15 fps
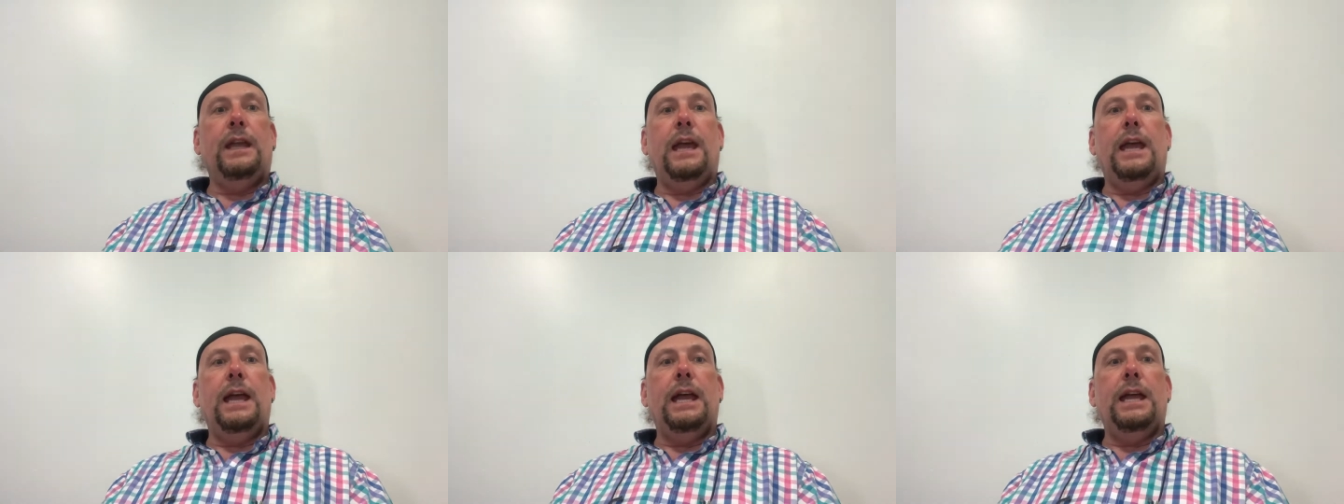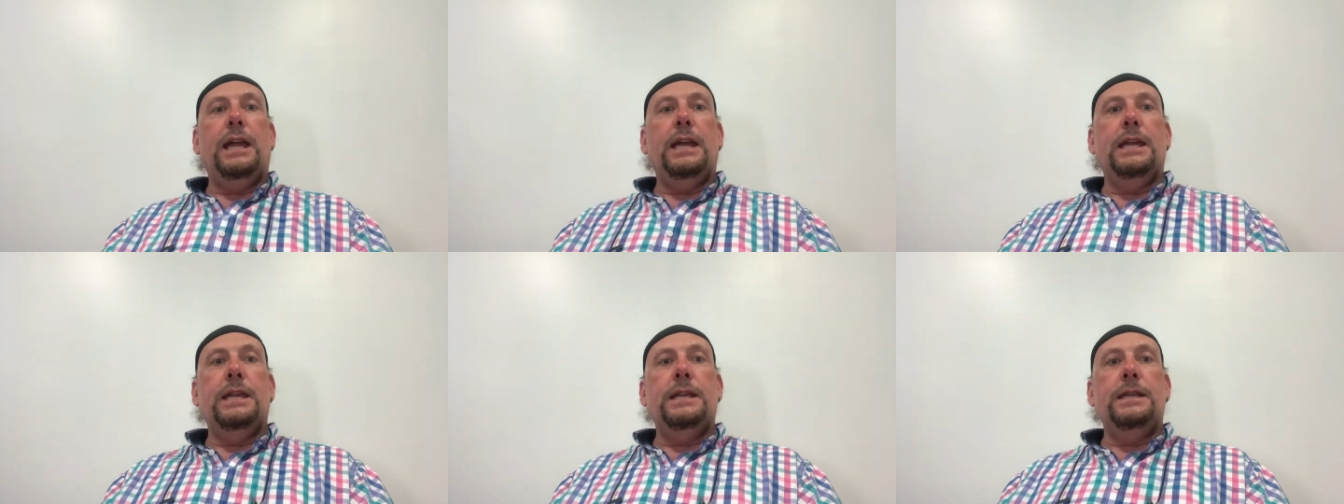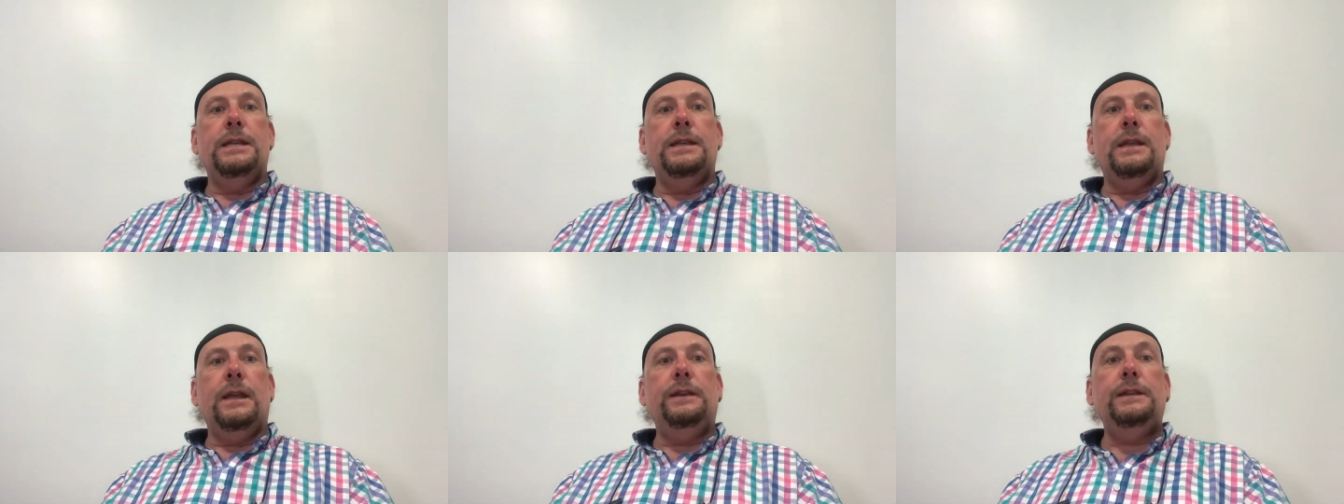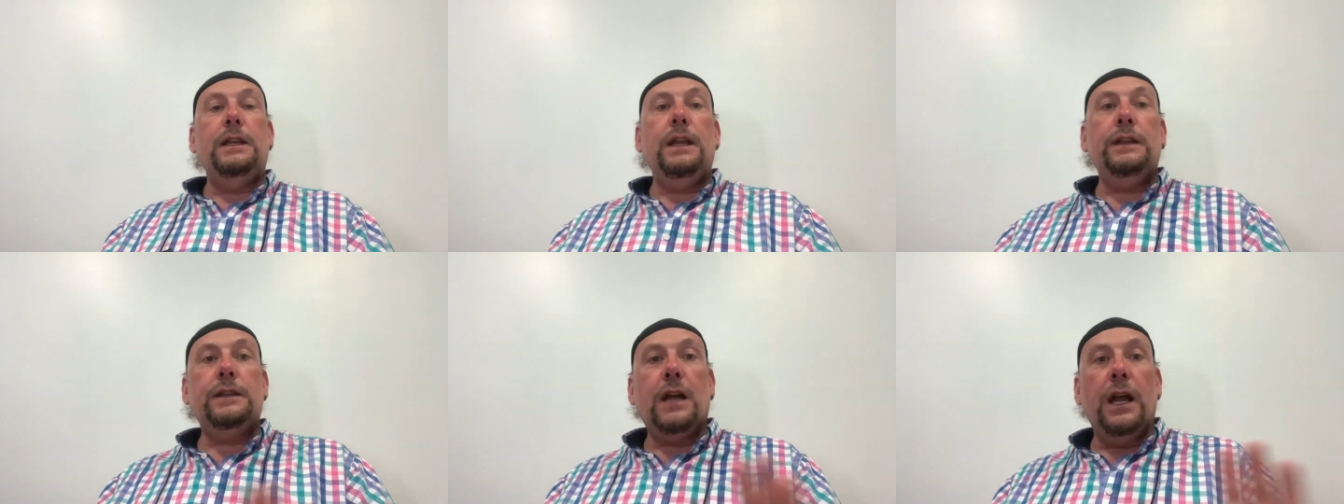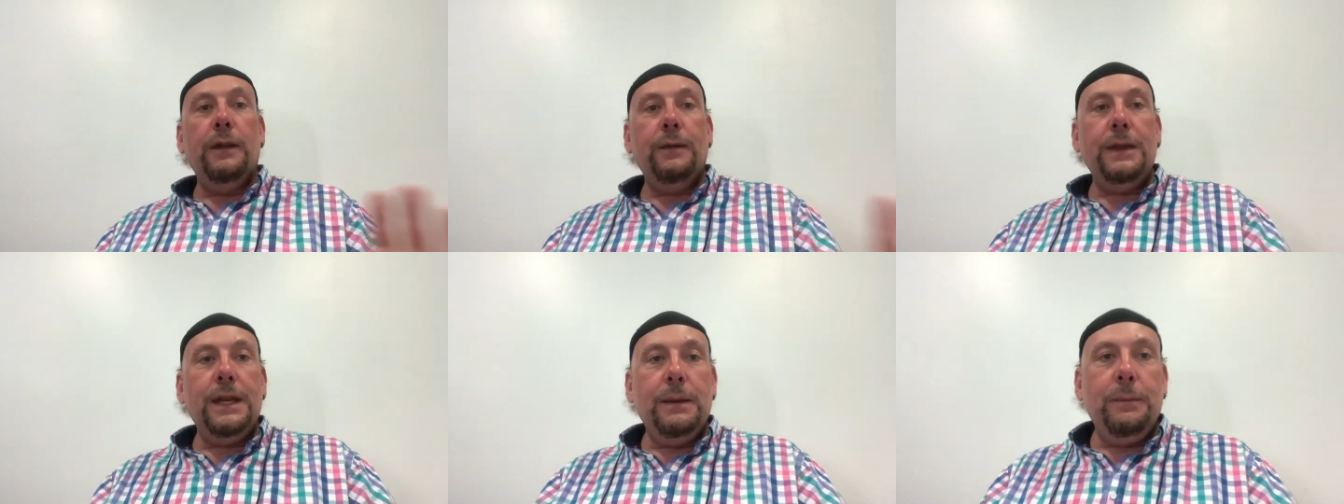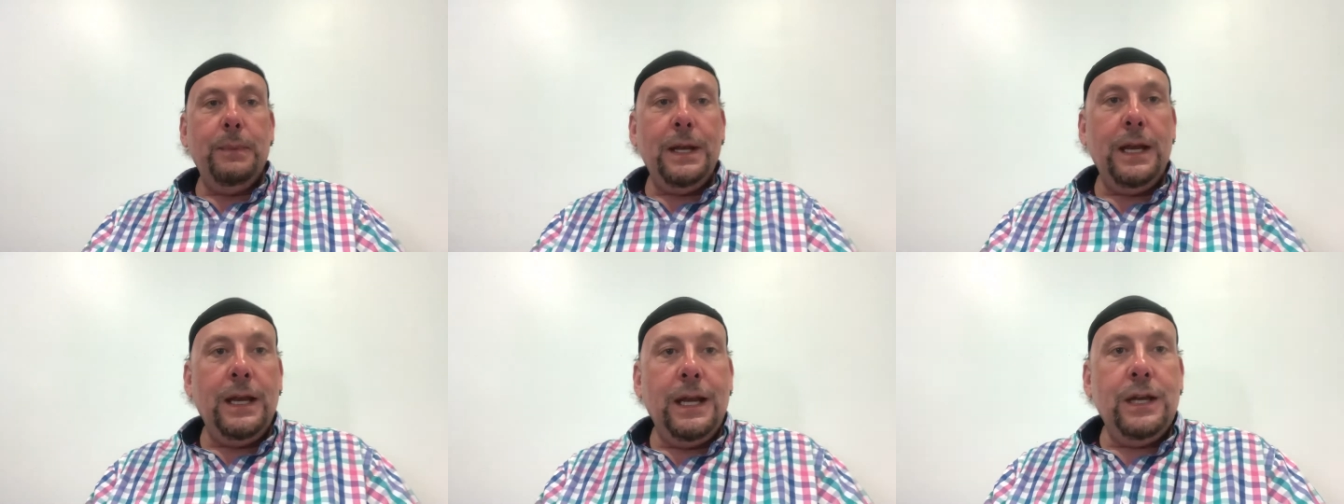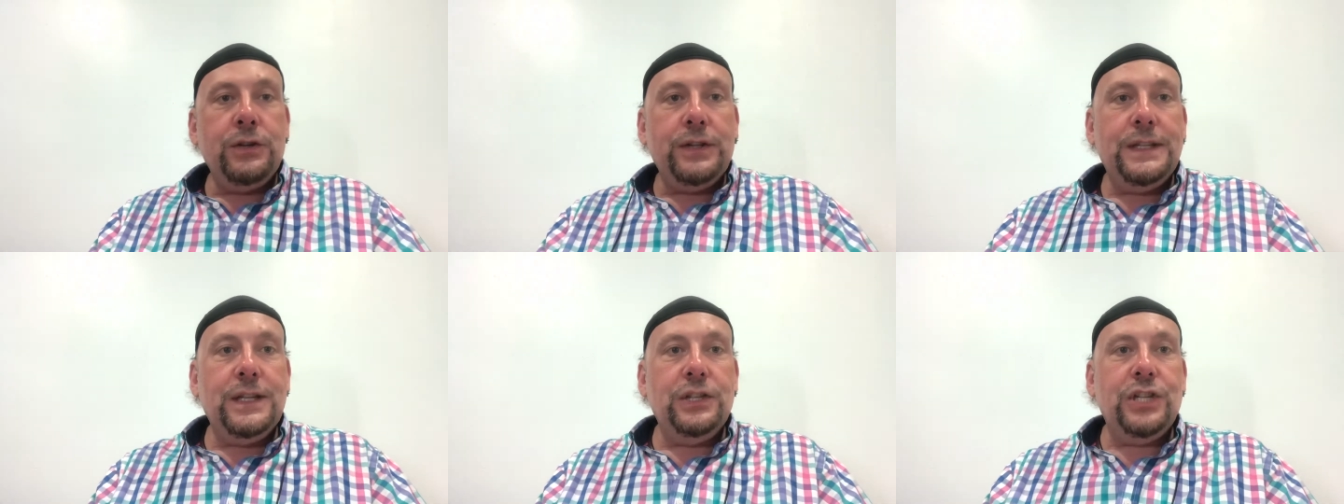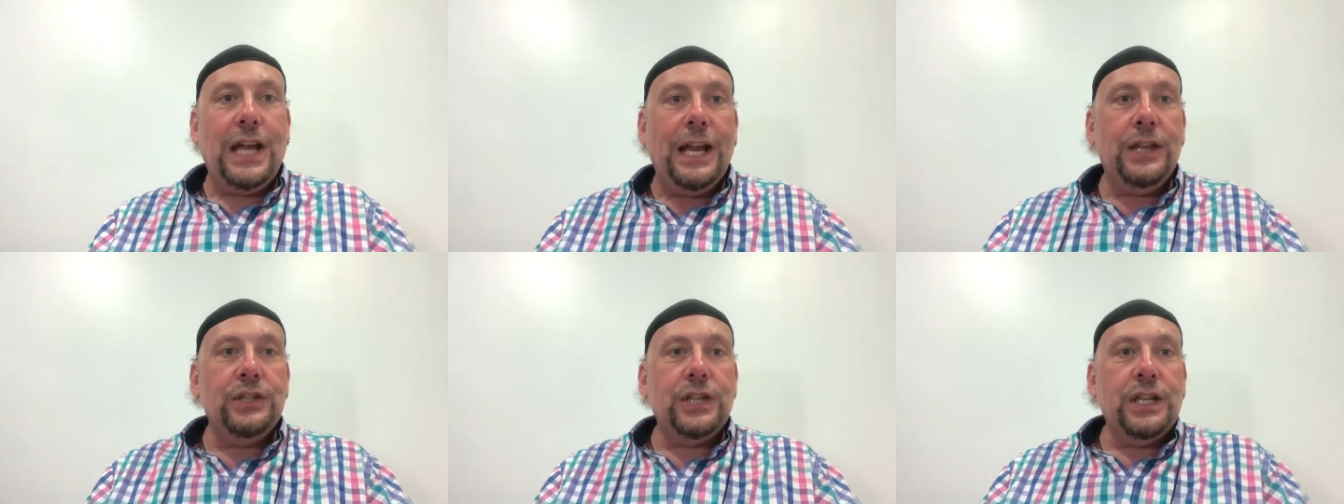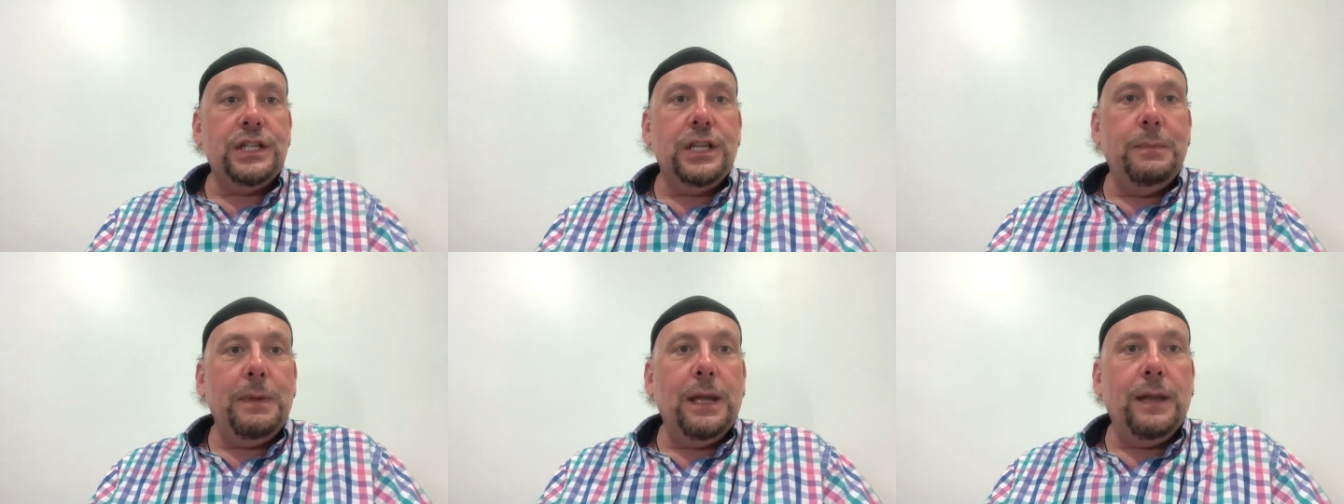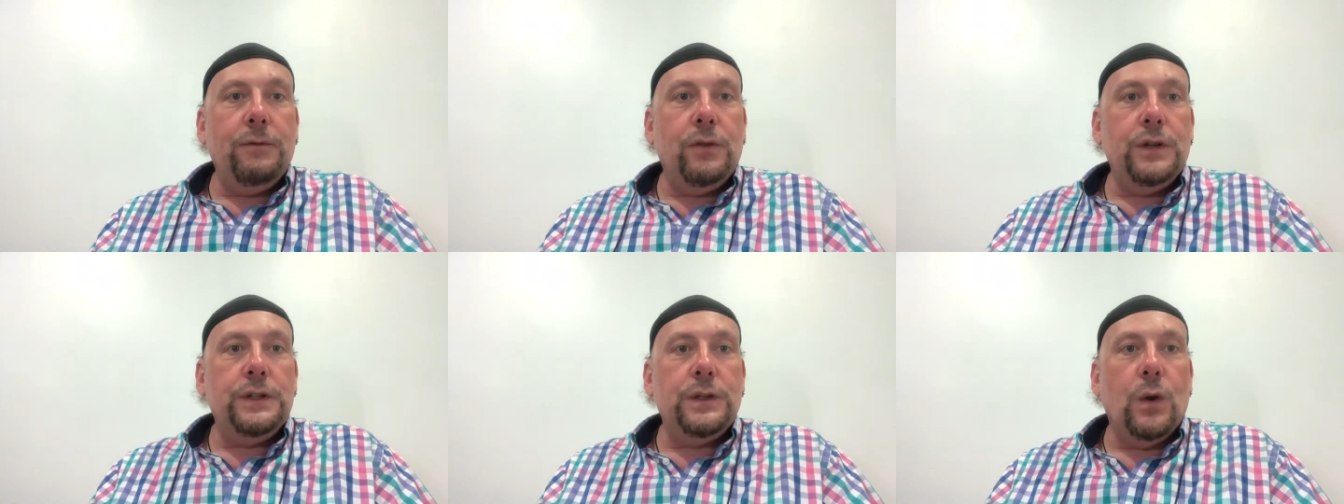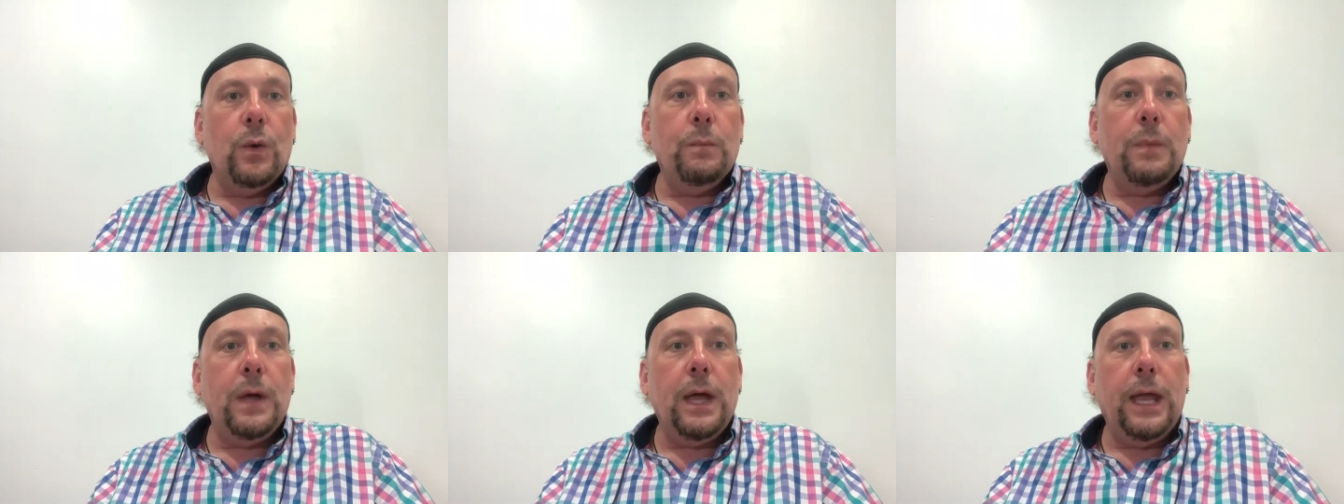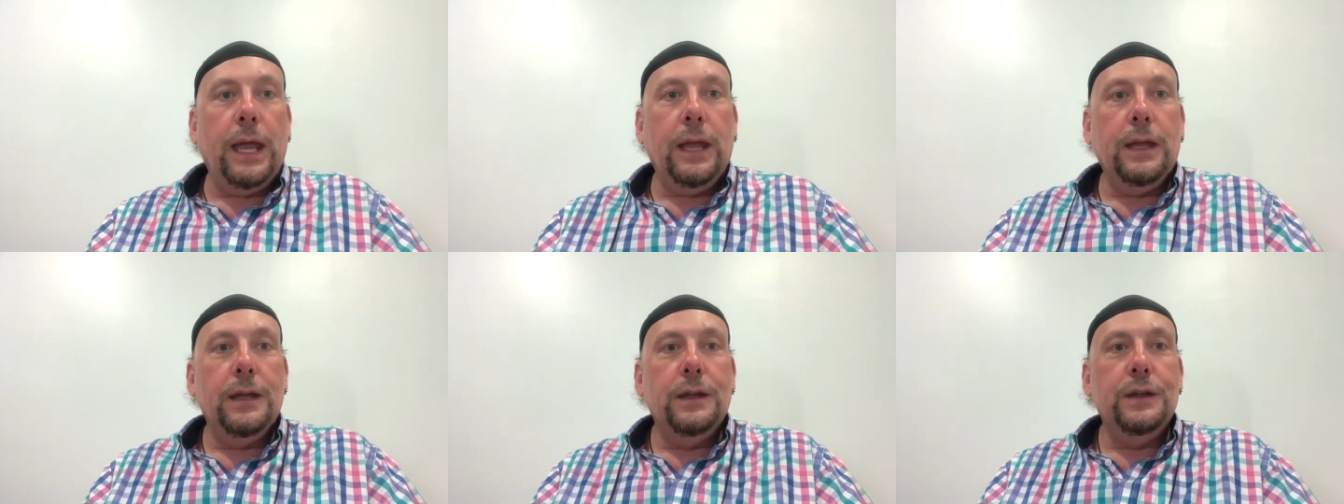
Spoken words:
And it's kind of been an interesting challenge, actually, being given a song by